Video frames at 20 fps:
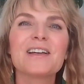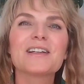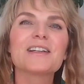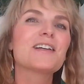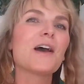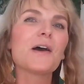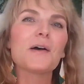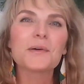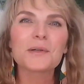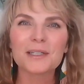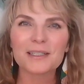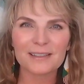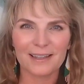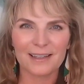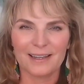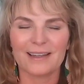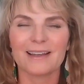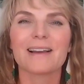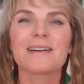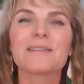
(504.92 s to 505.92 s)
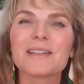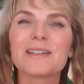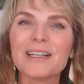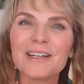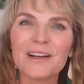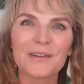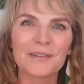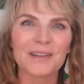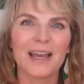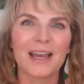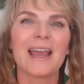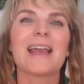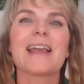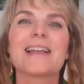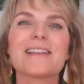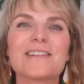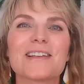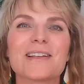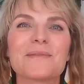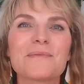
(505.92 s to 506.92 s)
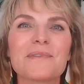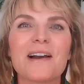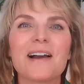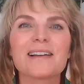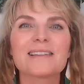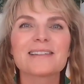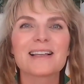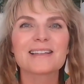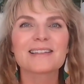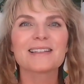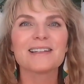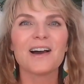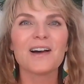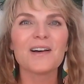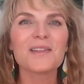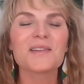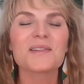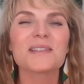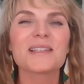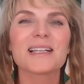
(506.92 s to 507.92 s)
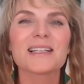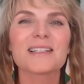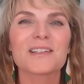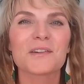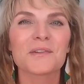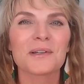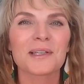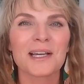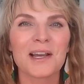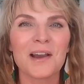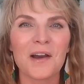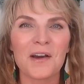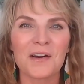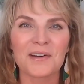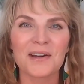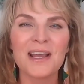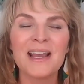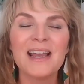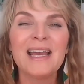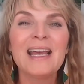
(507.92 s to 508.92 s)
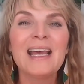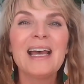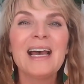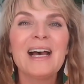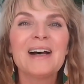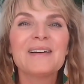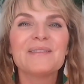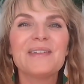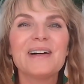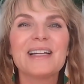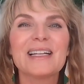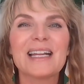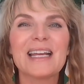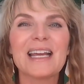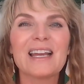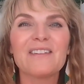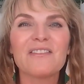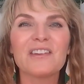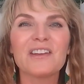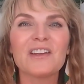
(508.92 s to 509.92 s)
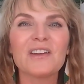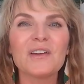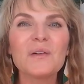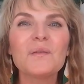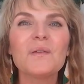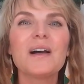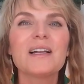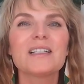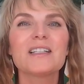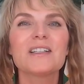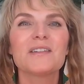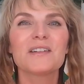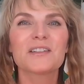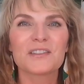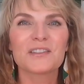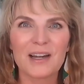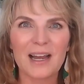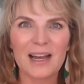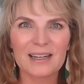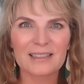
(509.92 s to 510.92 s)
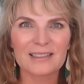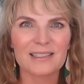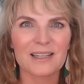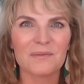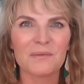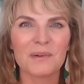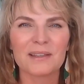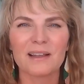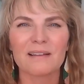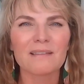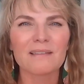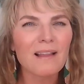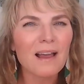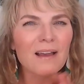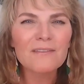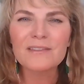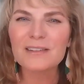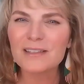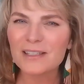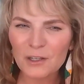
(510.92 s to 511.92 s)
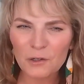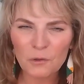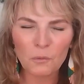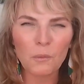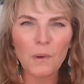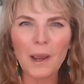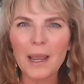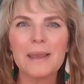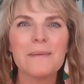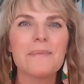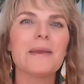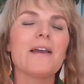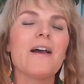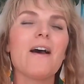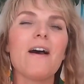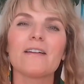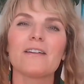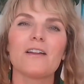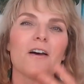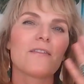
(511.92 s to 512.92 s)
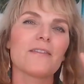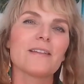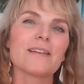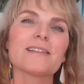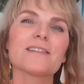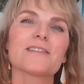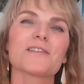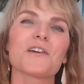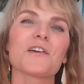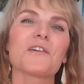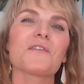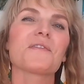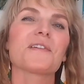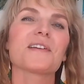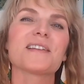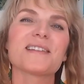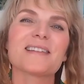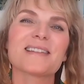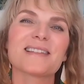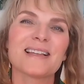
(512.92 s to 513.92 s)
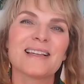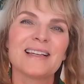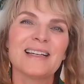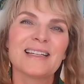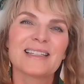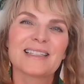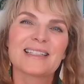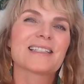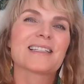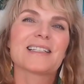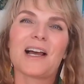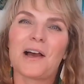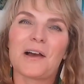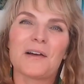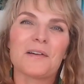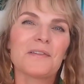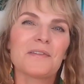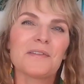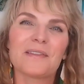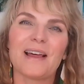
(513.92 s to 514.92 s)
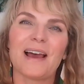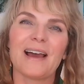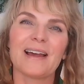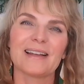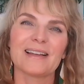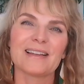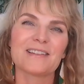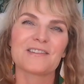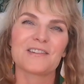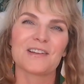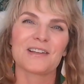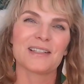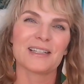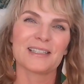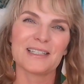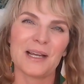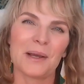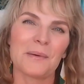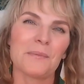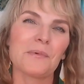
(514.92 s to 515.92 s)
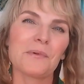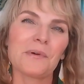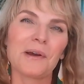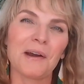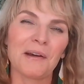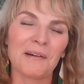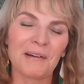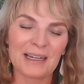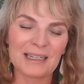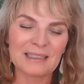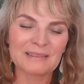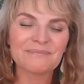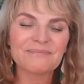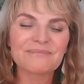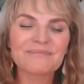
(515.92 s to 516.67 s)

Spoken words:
go to the aging process and all those things that are really hard. But if you want to attract someone that loves you way beyond all this surface stuff that is just a temporary